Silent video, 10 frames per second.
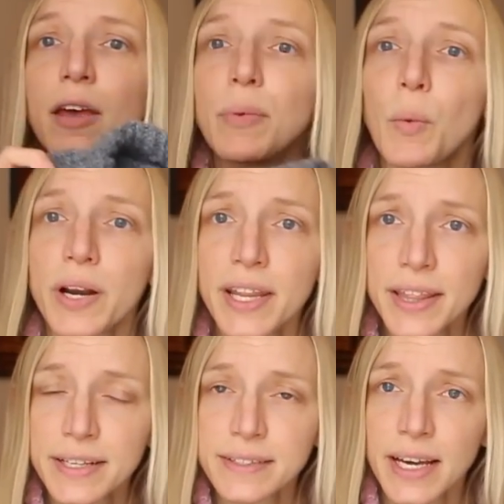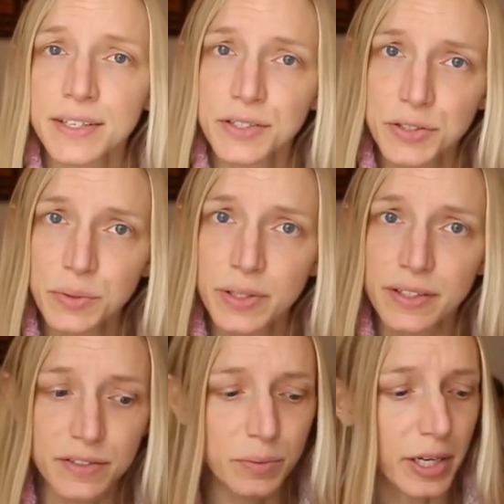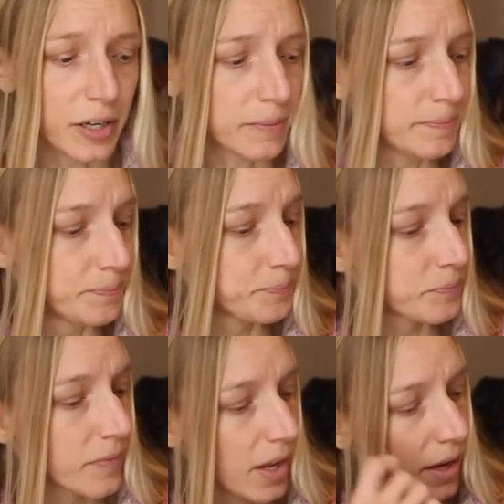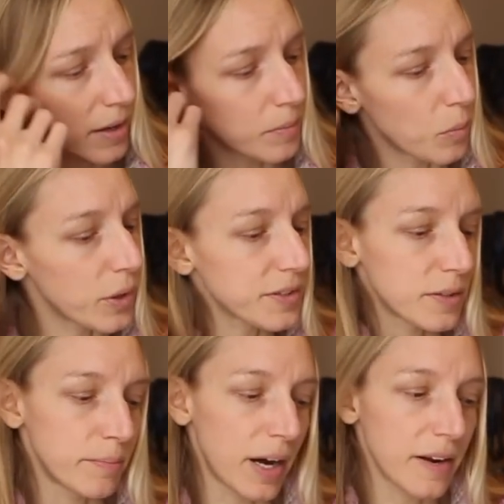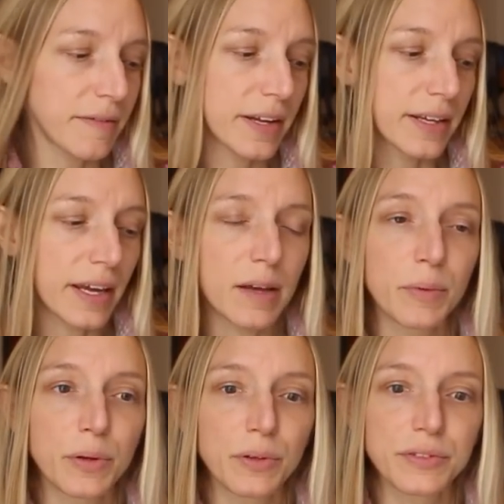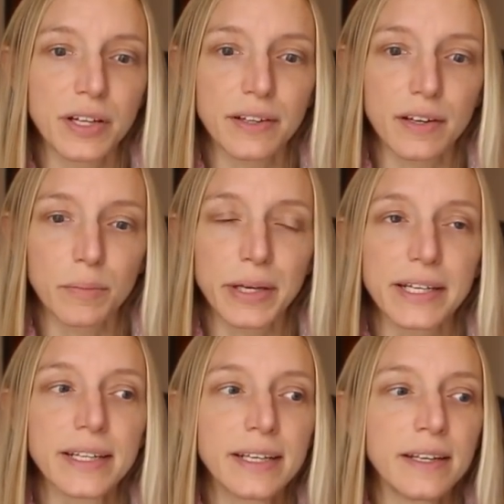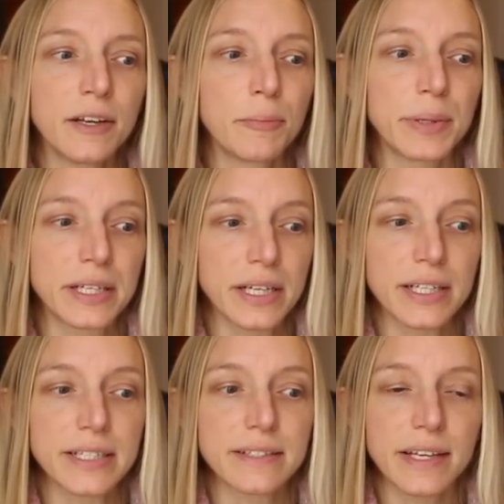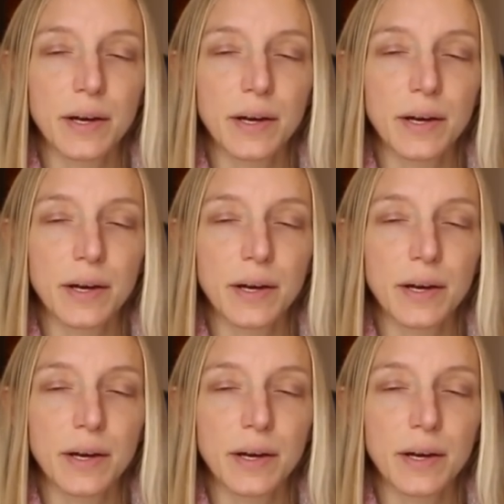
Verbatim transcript: But one of the things I had to do with this sweater Um, was to modify the cables a little bit because